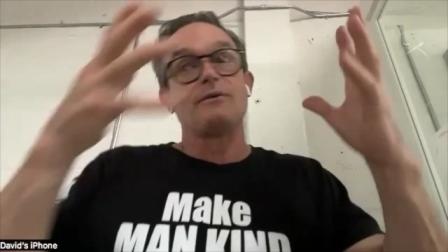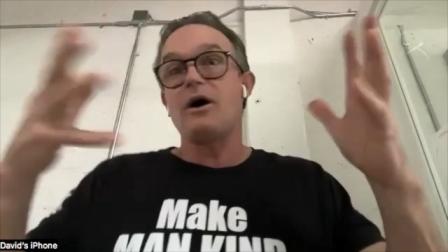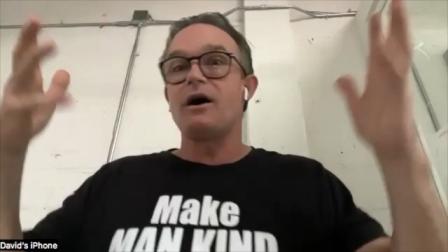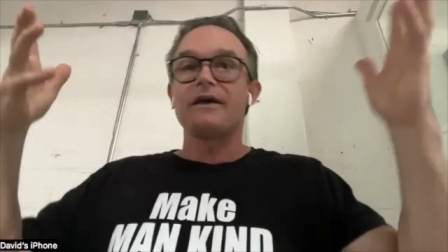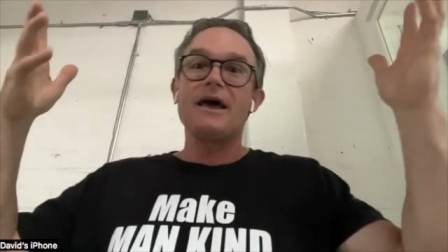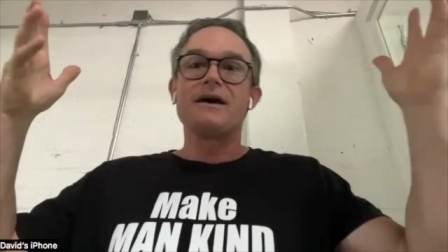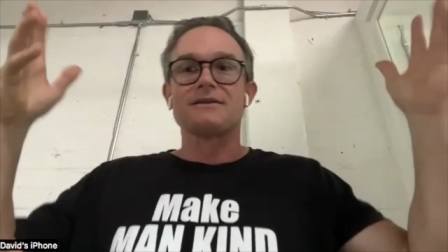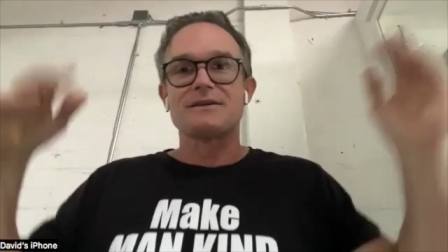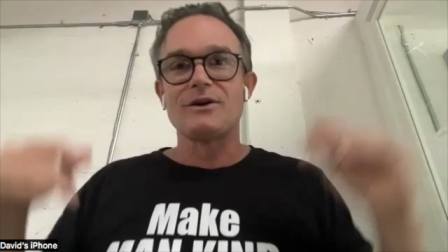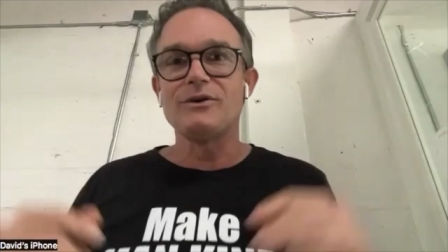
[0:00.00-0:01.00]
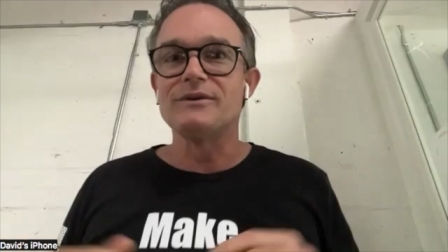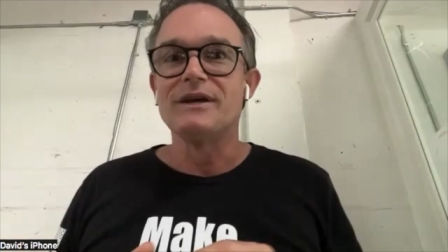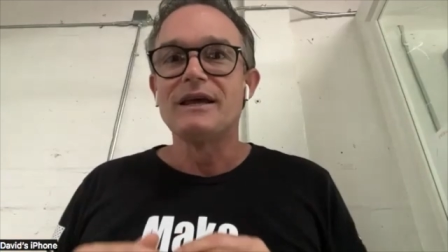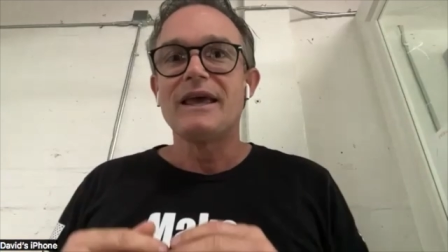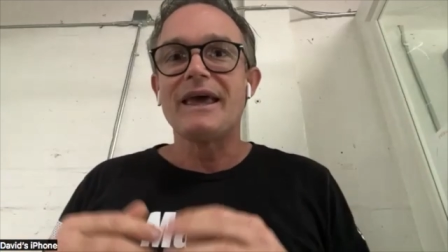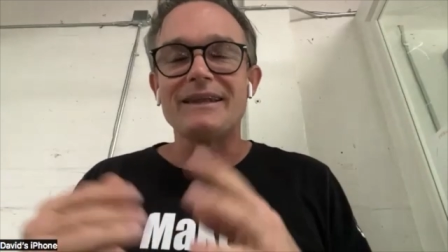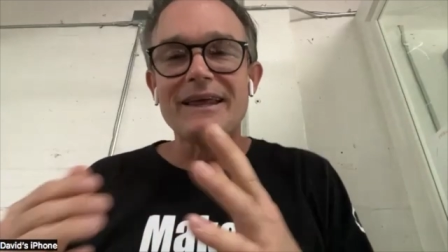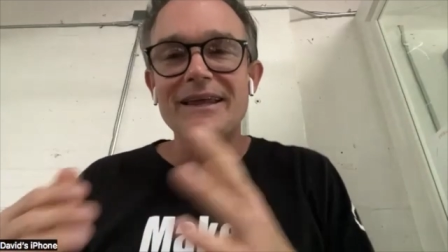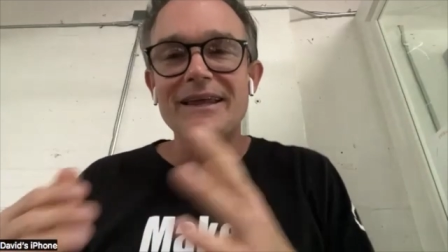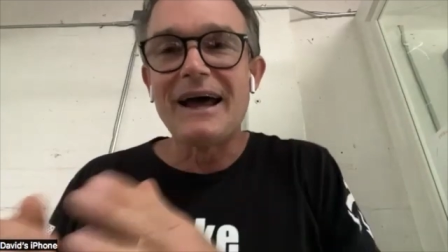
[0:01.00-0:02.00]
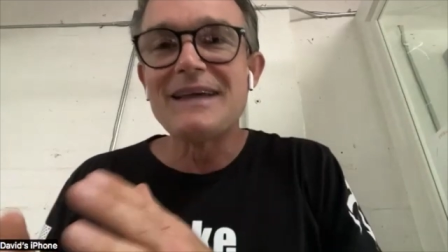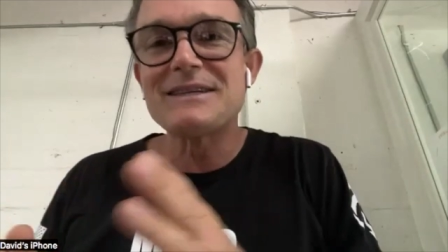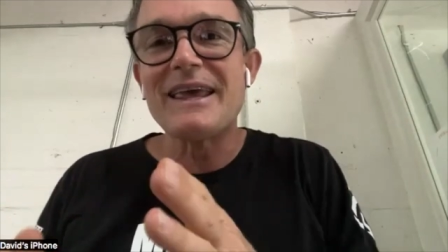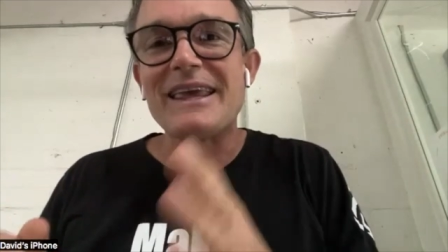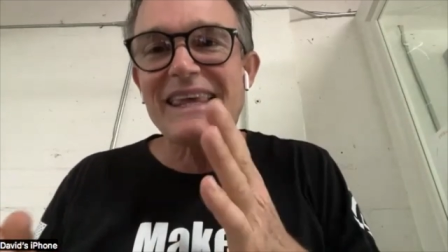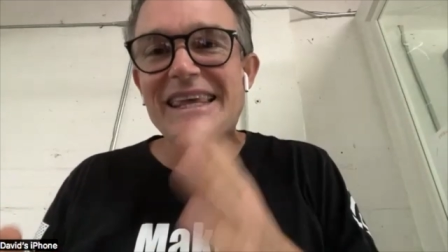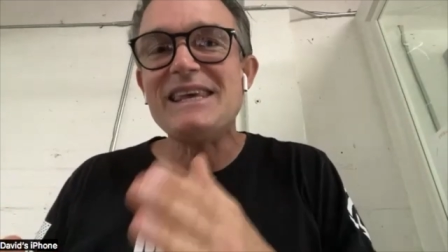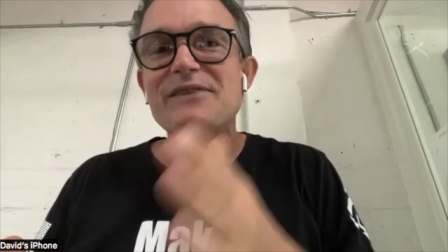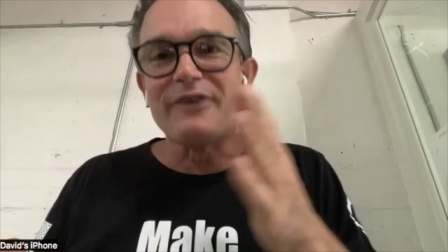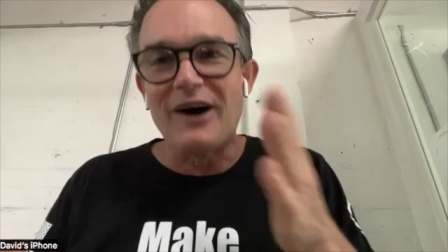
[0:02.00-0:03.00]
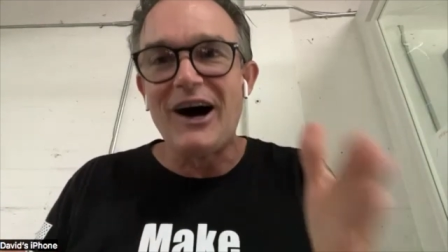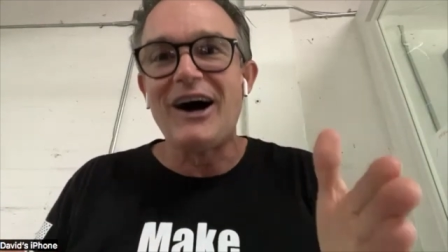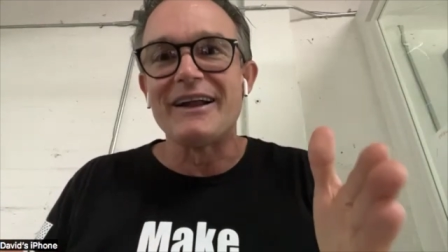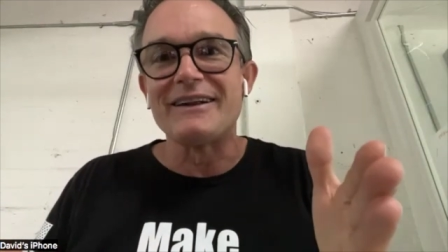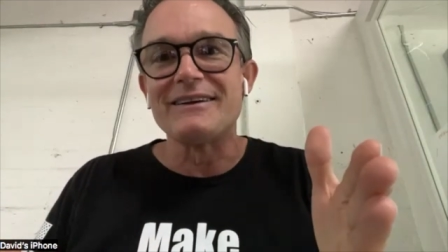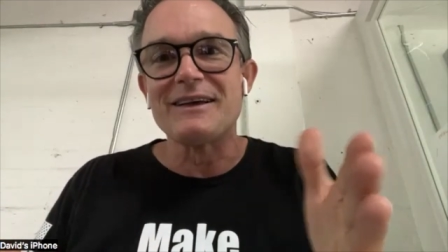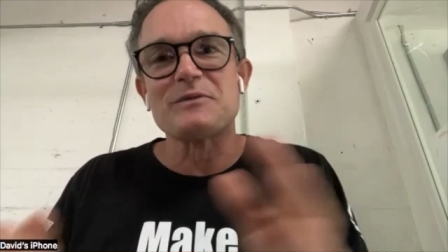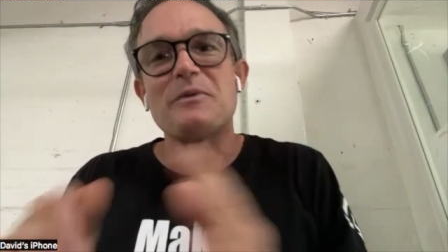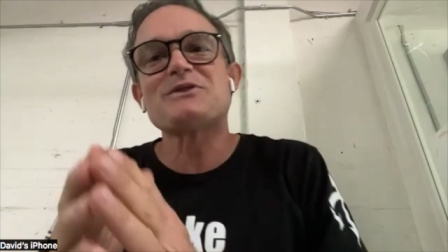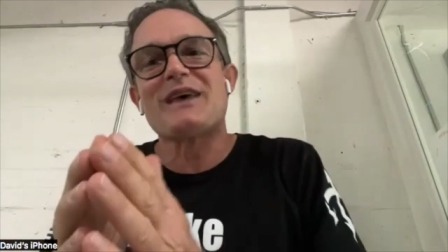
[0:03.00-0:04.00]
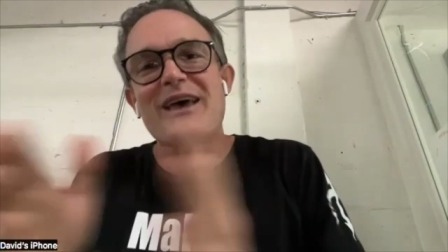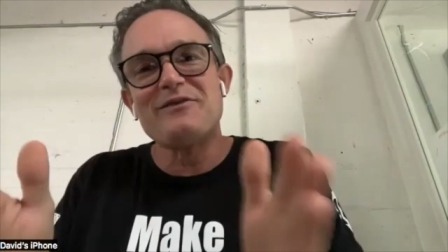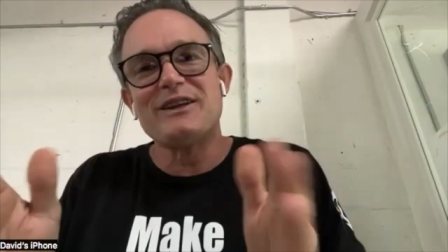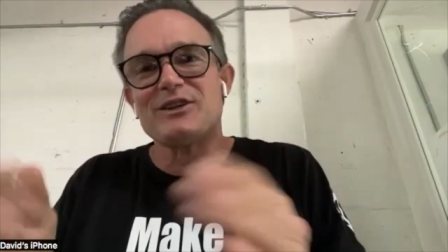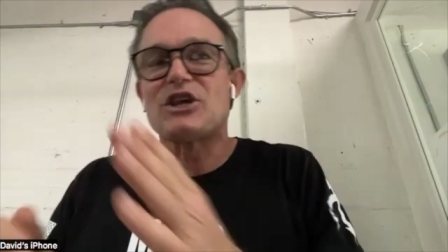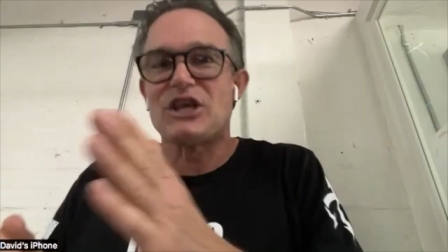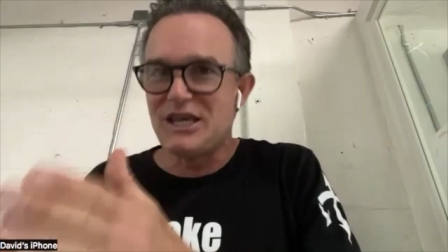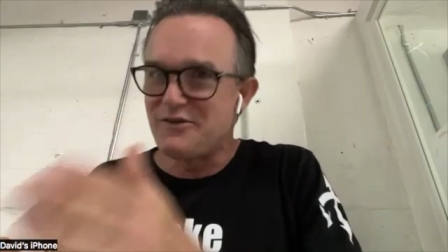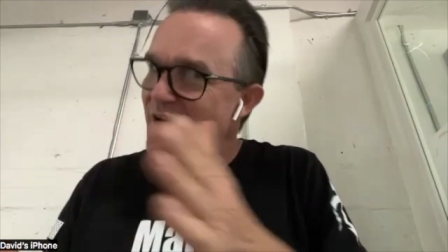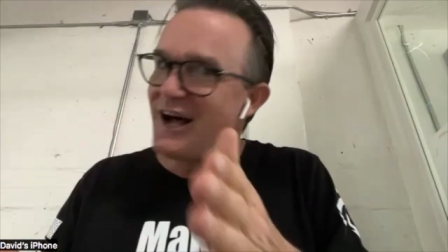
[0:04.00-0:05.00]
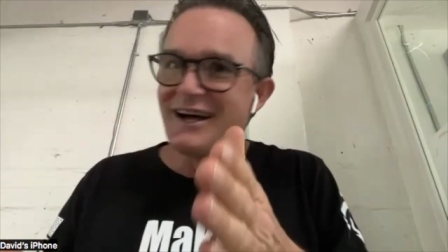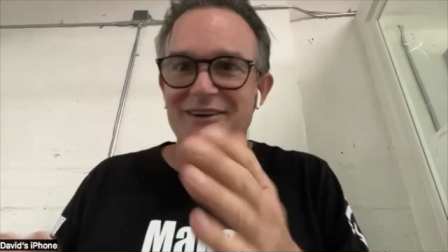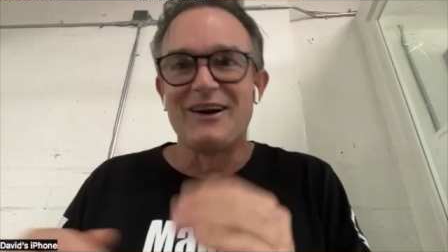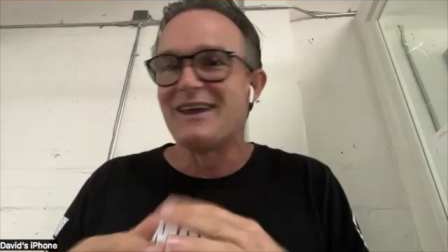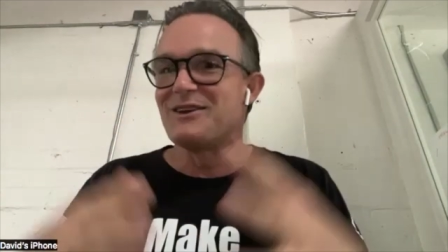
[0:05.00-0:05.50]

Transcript: Oh yes, right. you know, and then I say heave on as opposed to heaven, it's heave on, right?